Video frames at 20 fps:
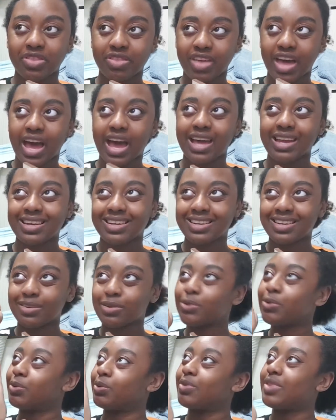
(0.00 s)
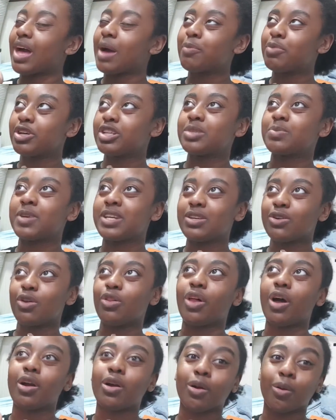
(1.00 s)
that oh that push pin no
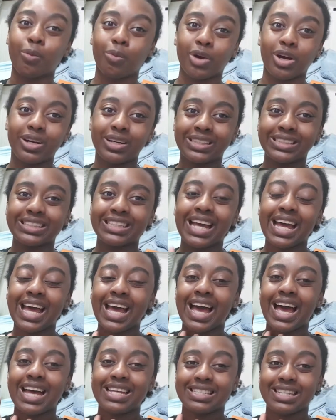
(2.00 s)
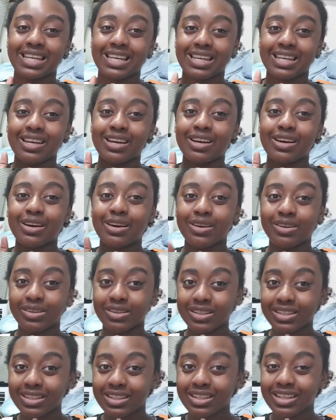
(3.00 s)
longer works as a
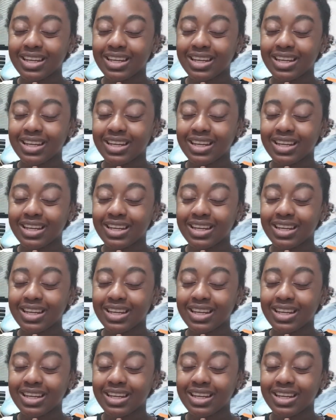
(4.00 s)
hook